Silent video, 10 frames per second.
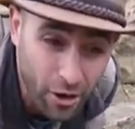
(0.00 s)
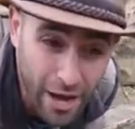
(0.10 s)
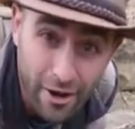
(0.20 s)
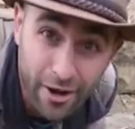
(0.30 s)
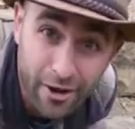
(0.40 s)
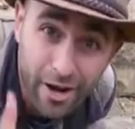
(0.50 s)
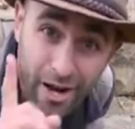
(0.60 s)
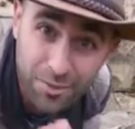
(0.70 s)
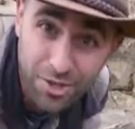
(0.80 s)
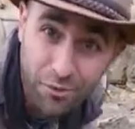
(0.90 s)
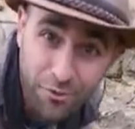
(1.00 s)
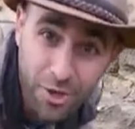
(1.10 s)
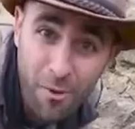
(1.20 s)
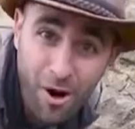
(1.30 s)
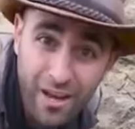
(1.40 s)
hurt out here, and I'm sure for
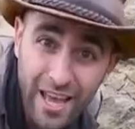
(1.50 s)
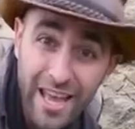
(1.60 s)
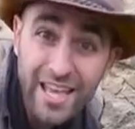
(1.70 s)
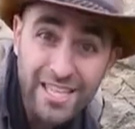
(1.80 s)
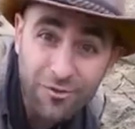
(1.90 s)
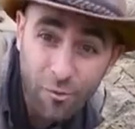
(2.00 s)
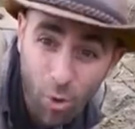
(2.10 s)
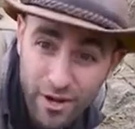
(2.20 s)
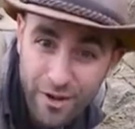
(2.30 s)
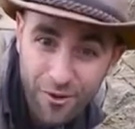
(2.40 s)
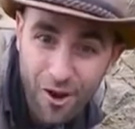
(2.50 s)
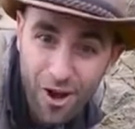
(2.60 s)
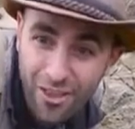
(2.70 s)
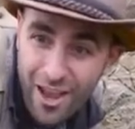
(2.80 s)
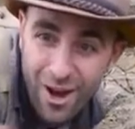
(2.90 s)
you, Mark, it's even more
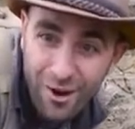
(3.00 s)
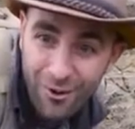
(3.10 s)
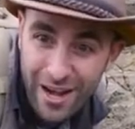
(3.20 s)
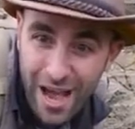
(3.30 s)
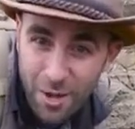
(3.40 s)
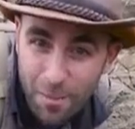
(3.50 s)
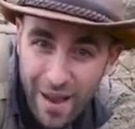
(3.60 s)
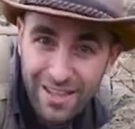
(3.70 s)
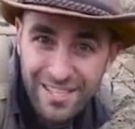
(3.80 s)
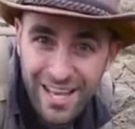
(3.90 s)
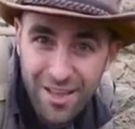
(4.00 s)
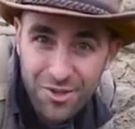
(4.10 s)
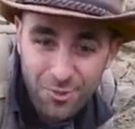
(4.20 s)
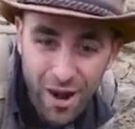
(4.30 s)
difficult. Right now you're balancing on these